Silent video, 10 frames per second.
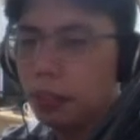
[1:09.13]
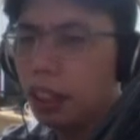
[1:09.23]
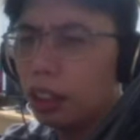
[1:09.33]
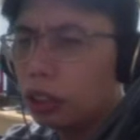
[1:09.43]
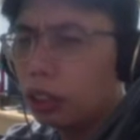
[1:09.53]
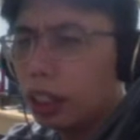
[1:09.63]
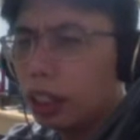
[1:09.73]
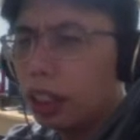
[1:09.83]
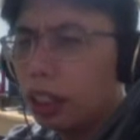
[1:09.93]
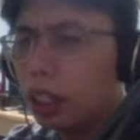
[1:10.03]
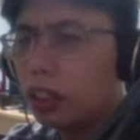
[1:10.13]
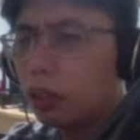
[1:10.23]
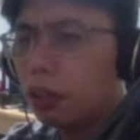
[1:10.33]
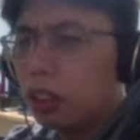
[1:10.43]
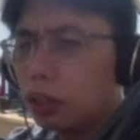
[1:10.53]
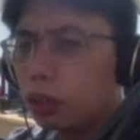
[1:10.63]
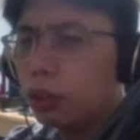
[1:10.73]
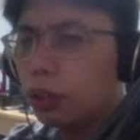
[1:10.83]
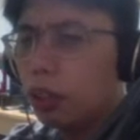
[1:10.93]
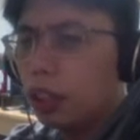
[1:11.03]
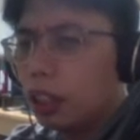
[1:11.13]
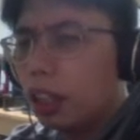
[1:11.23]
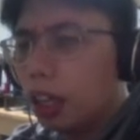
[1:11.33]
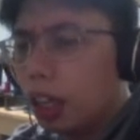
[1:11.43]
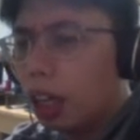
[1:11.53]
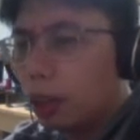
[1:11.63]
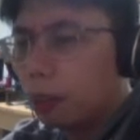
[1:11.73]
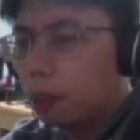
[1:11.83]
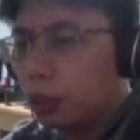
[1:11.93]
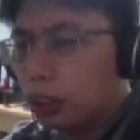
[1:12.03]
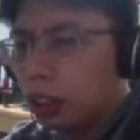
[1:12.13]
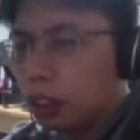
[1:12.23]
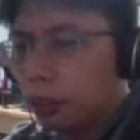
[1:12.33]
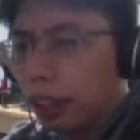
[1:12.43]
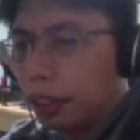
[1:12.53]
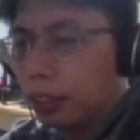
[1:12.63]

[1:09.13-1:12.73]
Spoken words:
so that in case you want to use this one.